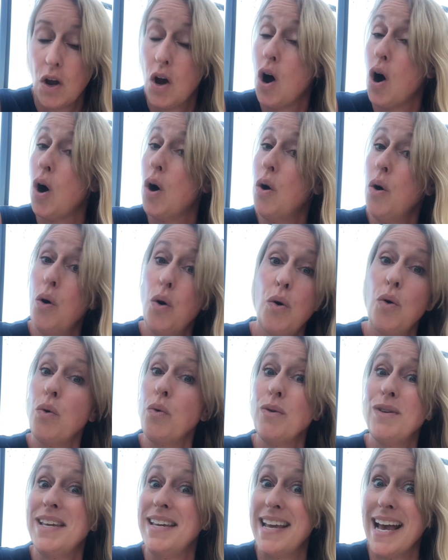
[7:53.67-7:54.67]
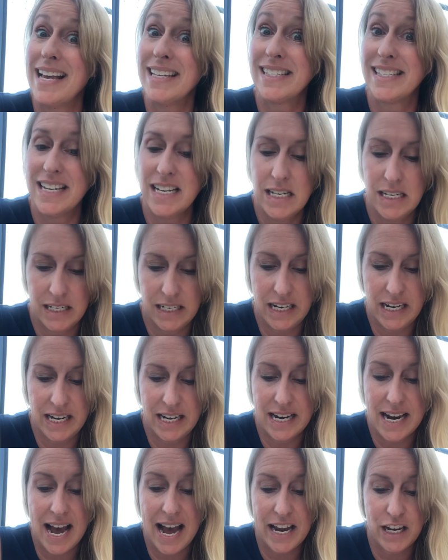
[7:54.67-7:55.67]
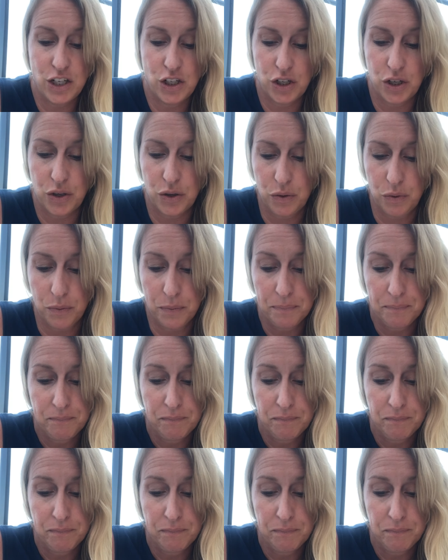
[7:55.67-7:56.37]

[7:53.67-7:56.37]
"Oh, yes, indeed, I do.